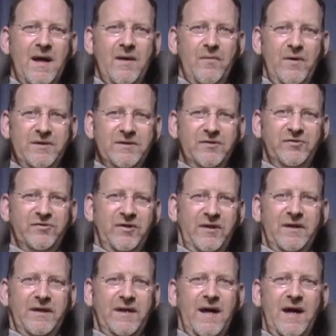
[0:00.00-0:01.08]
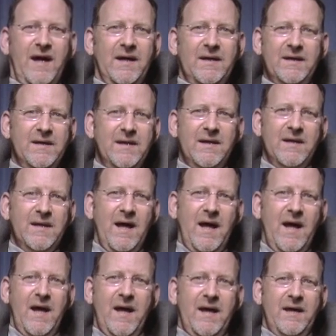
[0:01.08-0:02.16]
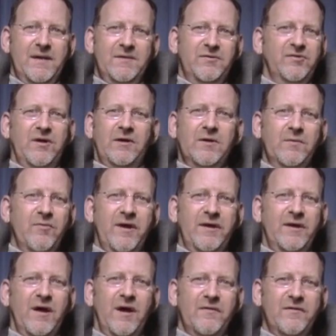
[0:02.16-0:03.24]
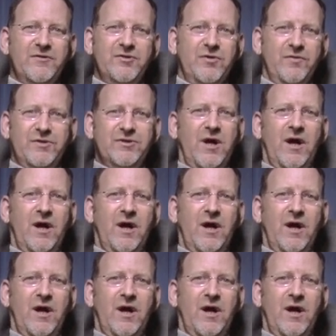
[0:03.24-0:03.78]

I went to synagogue. I celebrated all the Jewish